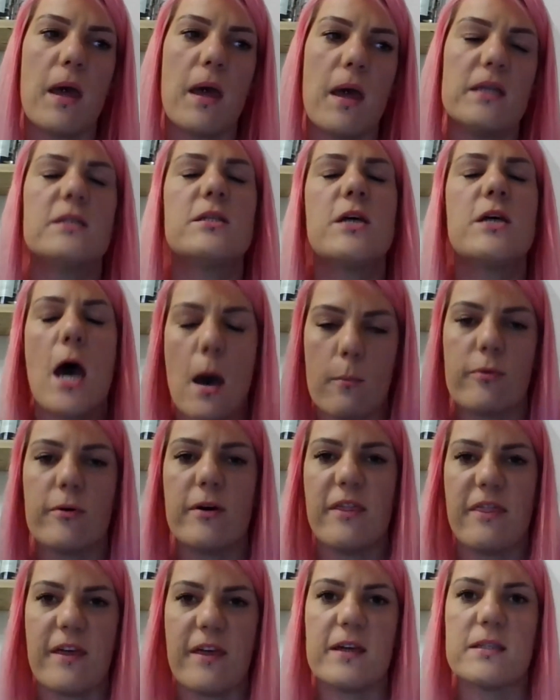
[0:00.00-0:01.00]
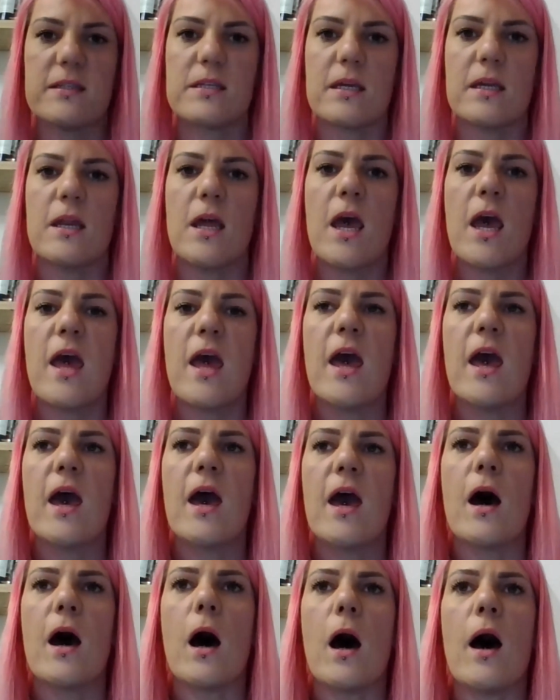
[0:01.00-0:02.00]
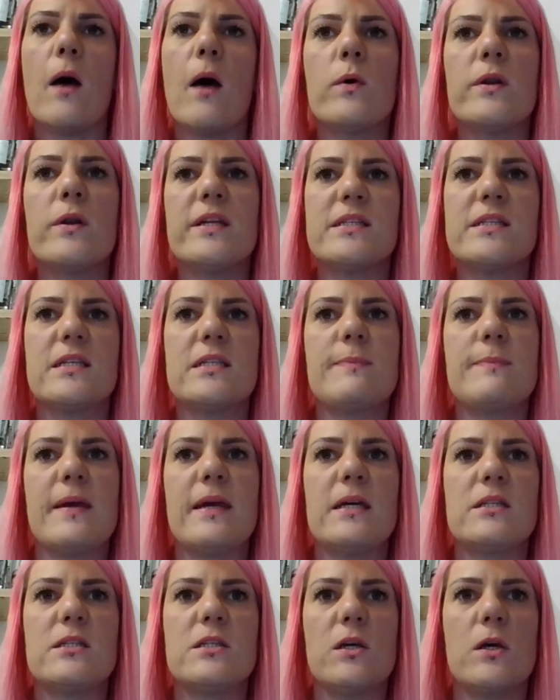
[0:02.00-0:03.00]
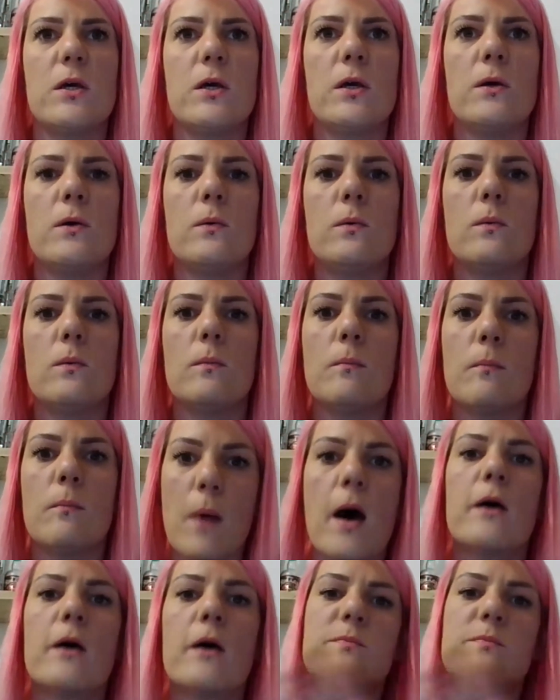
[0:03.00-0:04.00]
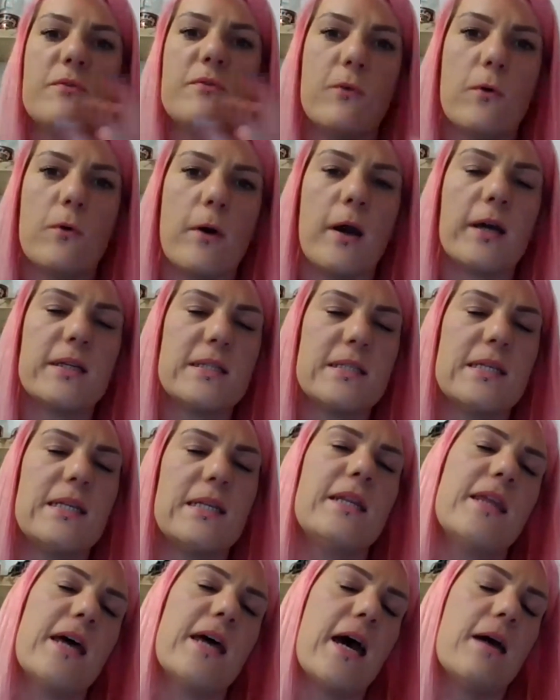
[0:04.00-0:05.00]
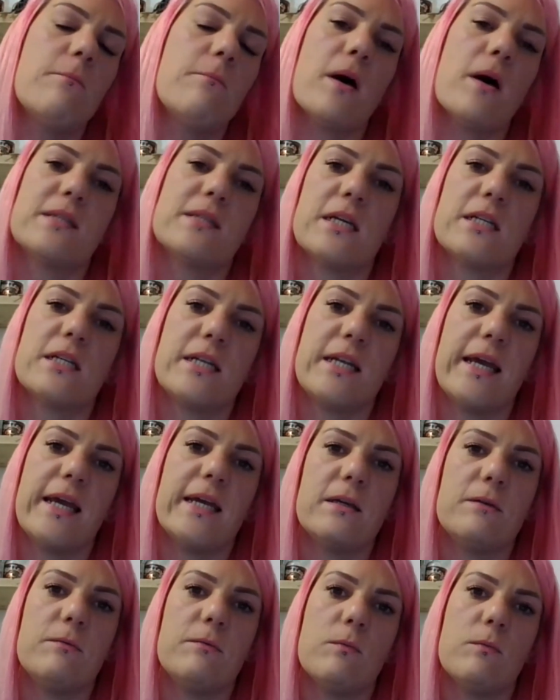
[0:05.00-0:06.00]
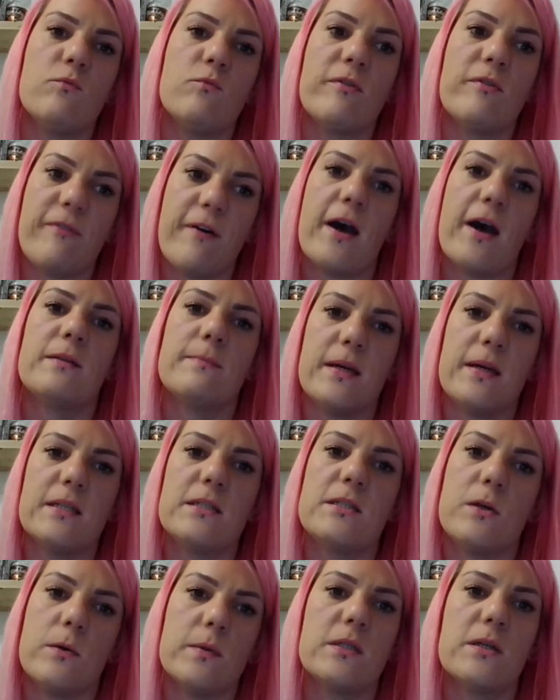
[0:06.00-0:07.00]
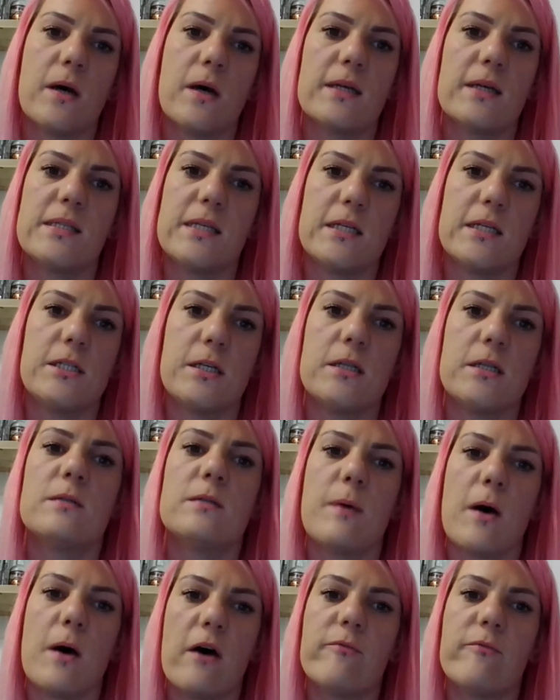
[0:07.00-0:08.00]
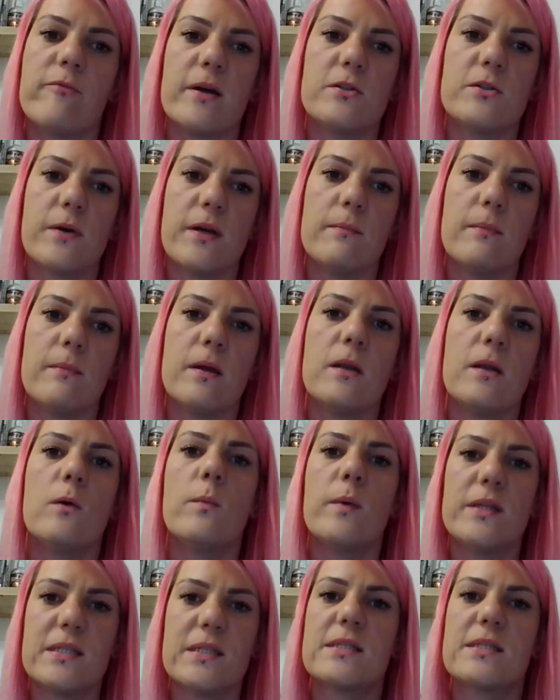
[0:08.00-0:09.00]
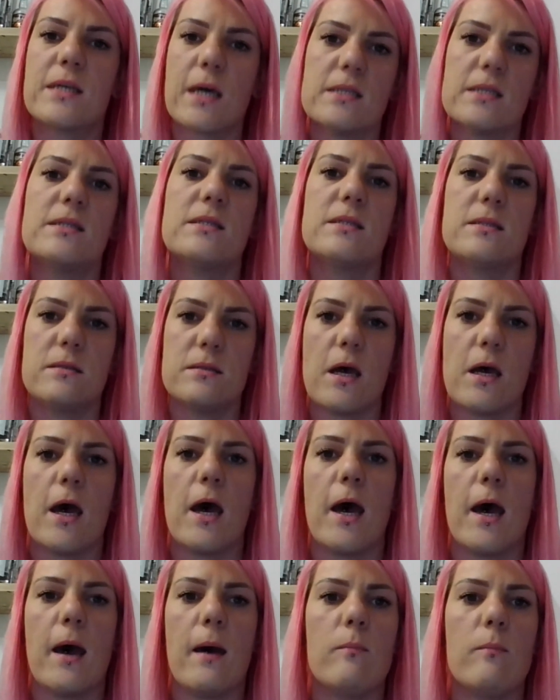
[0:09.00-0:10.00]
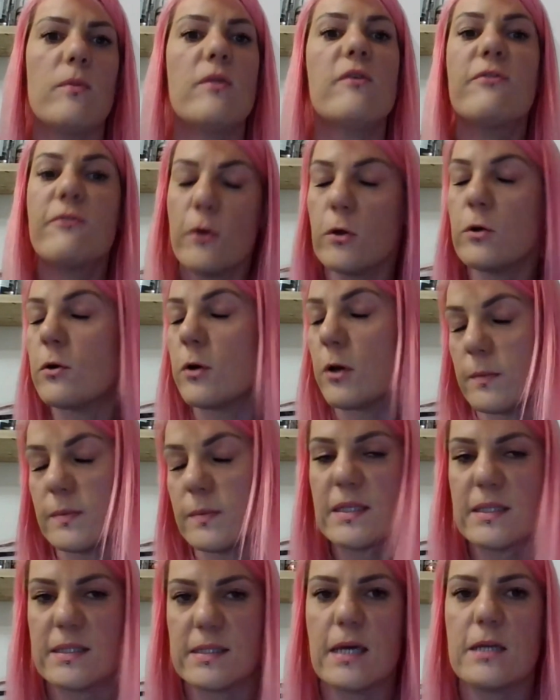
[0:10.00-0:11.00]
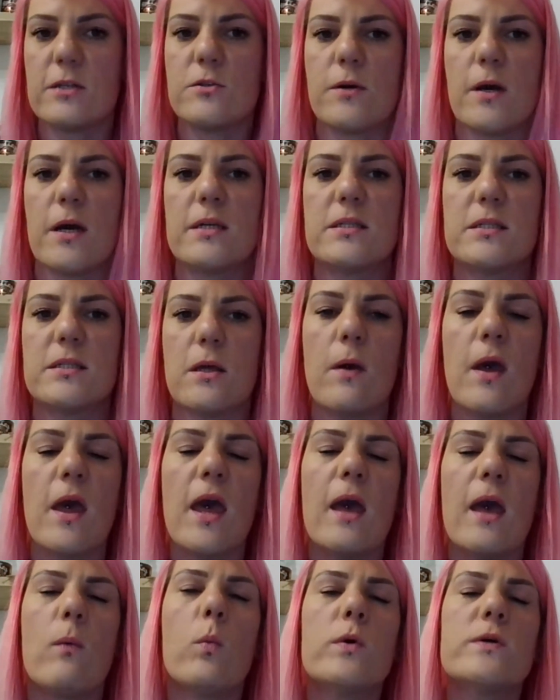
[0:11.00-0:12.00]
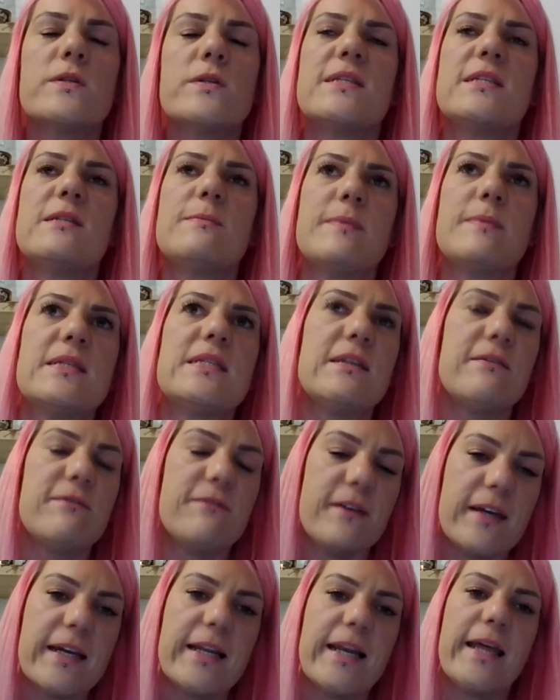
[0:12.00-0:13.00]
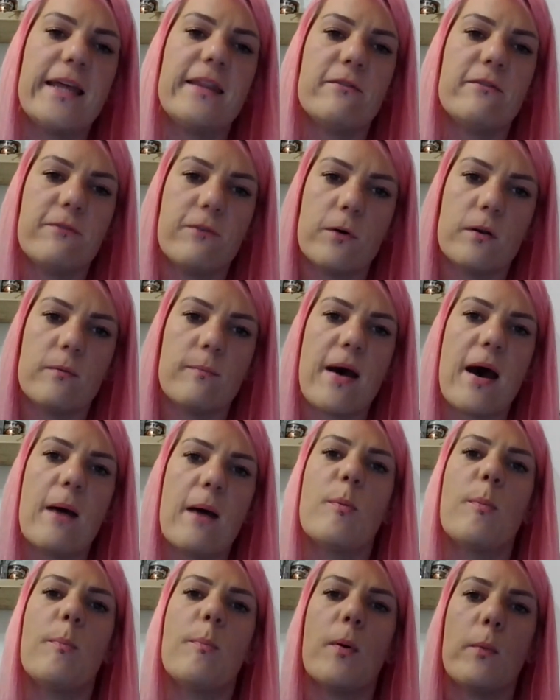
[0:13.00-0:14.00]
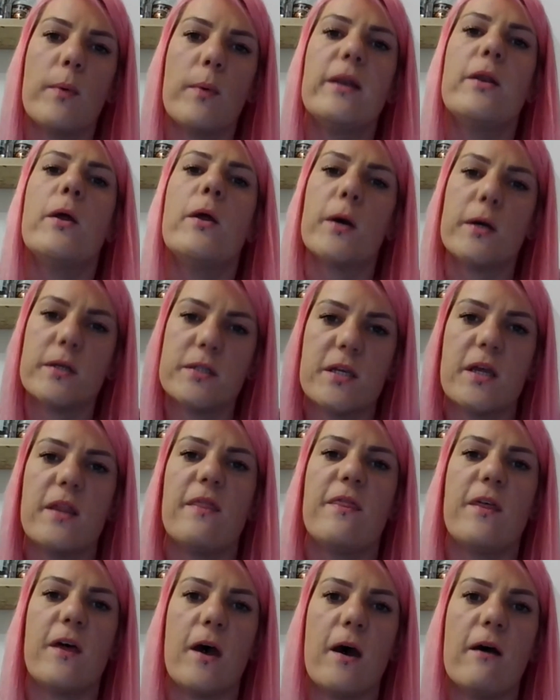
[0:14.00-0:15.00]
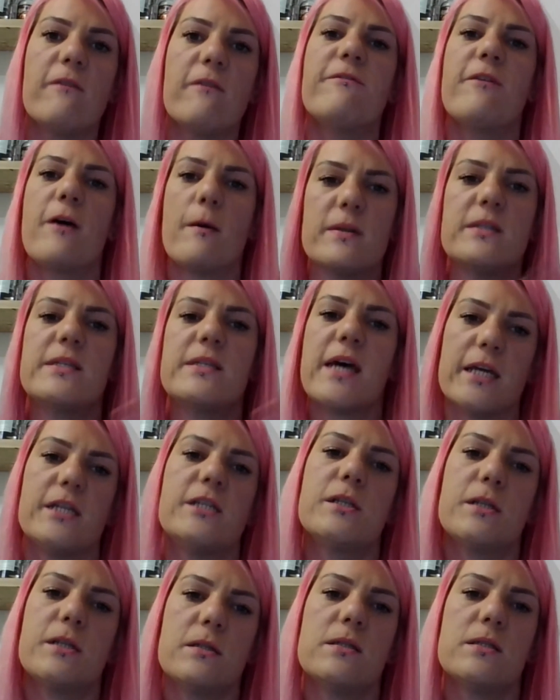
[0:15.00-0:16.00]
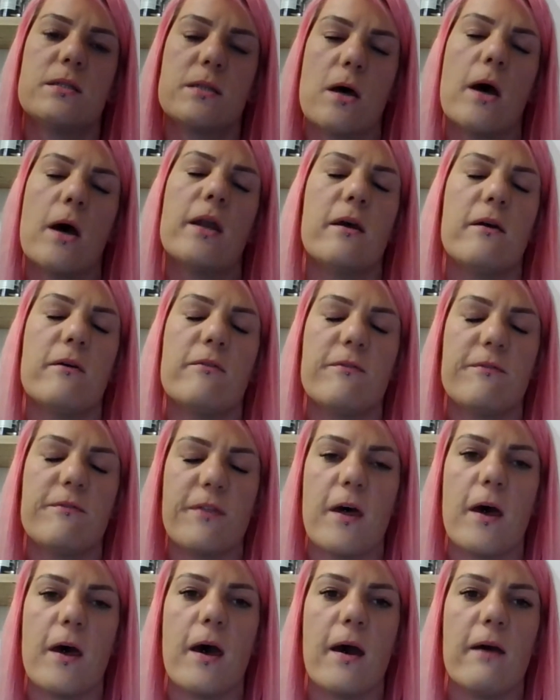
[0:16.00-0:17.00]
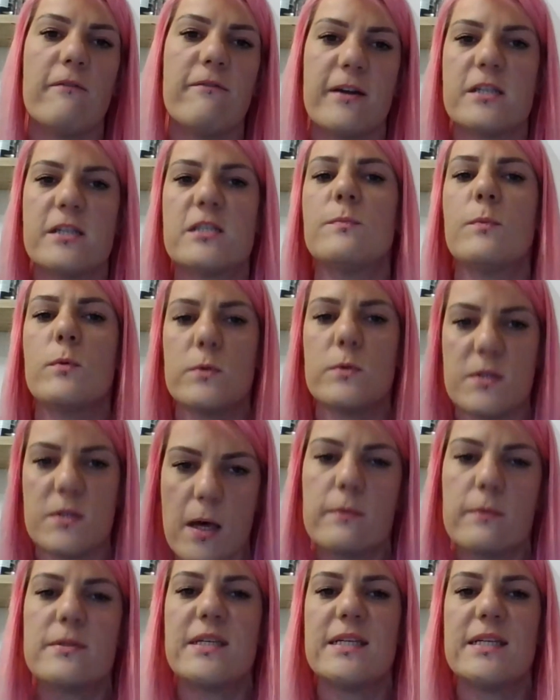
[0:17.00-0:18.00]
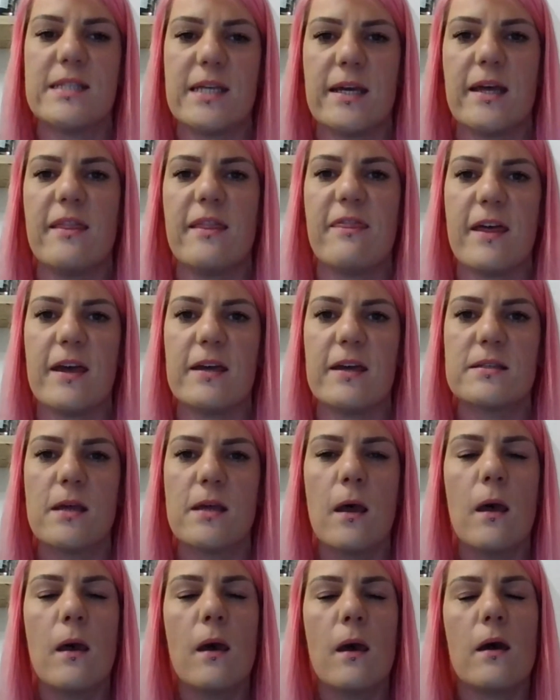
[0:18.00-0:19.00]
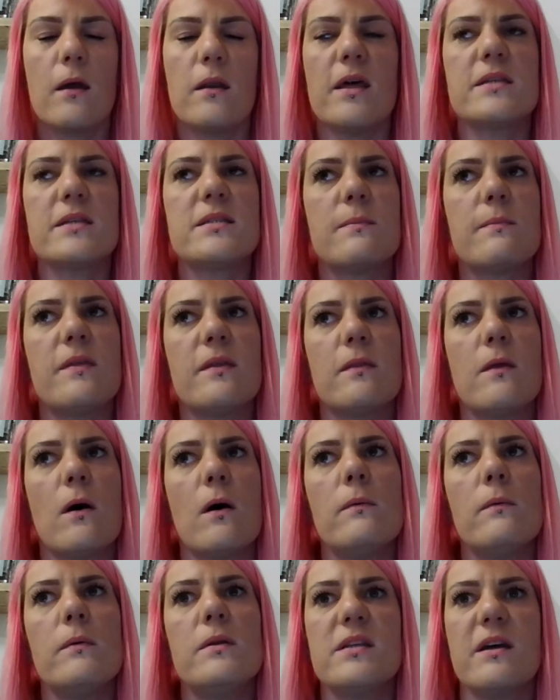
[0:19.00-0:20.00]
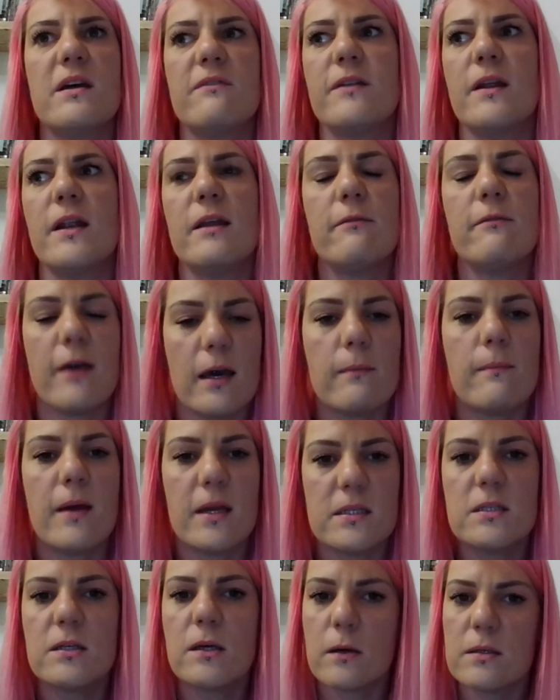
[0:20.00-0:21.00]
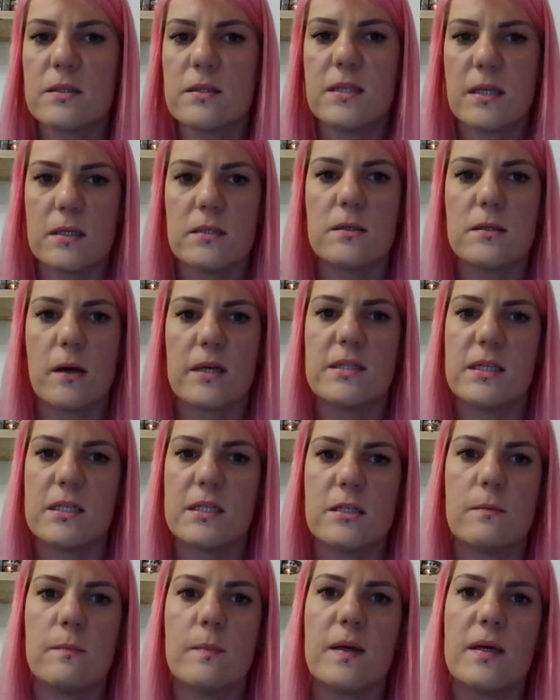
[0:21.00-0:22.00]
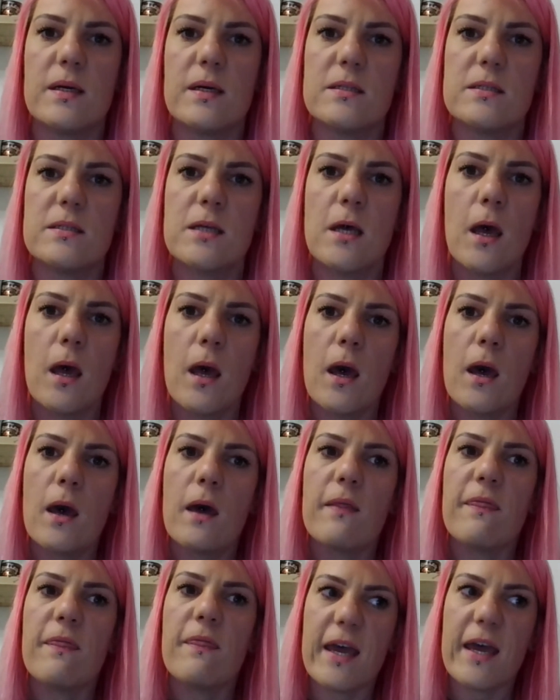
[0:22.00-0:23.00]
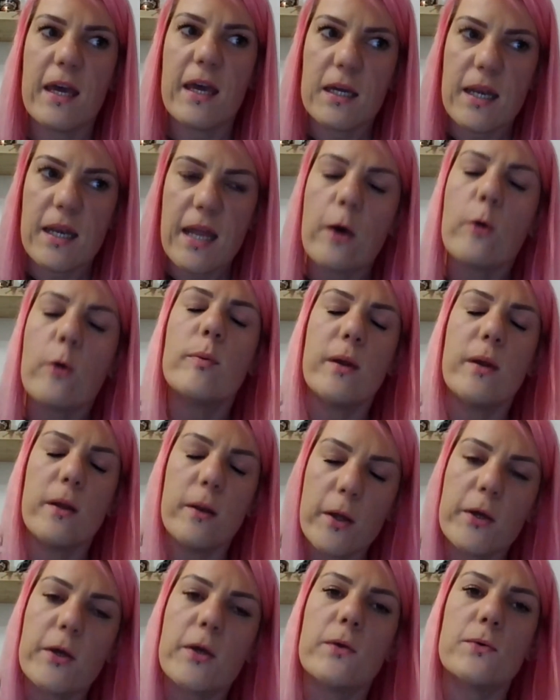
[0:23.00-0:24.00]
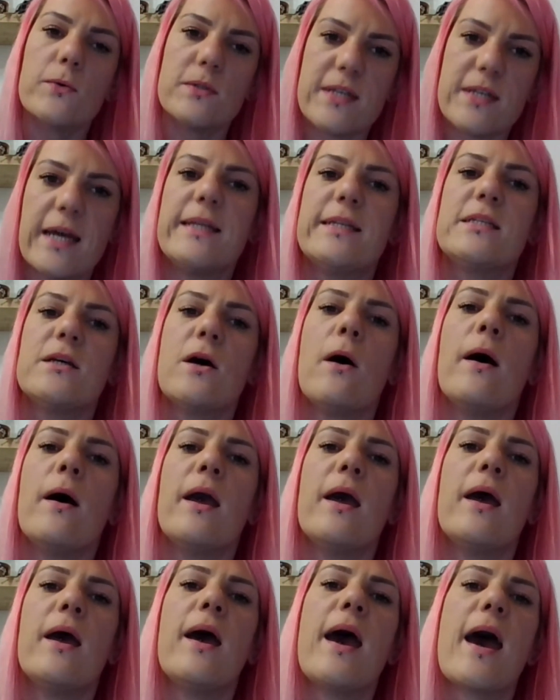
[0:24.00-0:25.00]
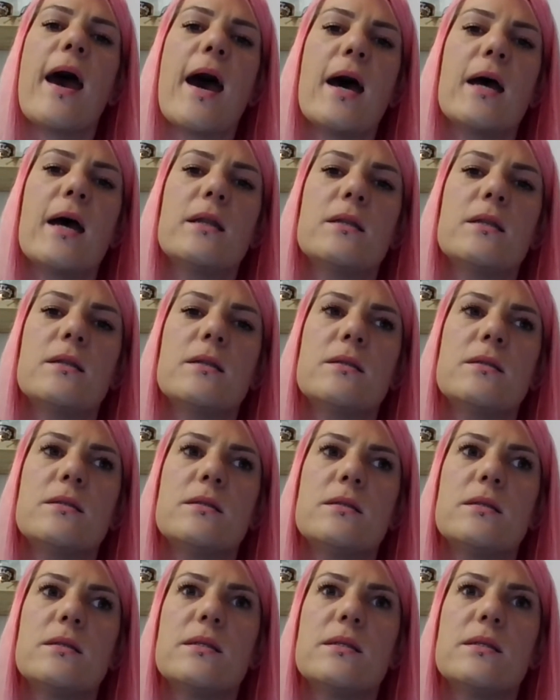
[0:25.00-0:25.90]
interpret things. And I wanted to speak to Miles before I considered that, and Miles actually referred me to a dietitian as part of my treatment, and we discussed the food groups, etc. So it wasn't specifically the FODMAP, but we looked at the fermentation side of the vegetables that I was eating and things. And that's something that I would definitely recommend, to go see a dietitian, because they can help you look at your daily diet and